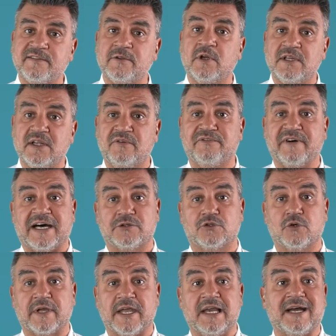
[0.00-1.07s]
so you will have
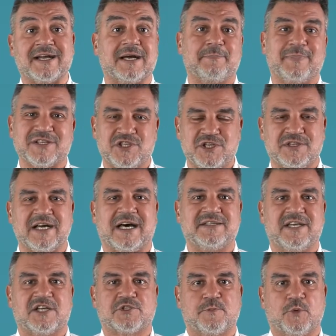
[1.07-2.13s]
to consider this
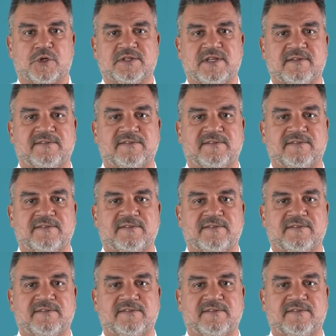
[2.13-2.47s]
increase based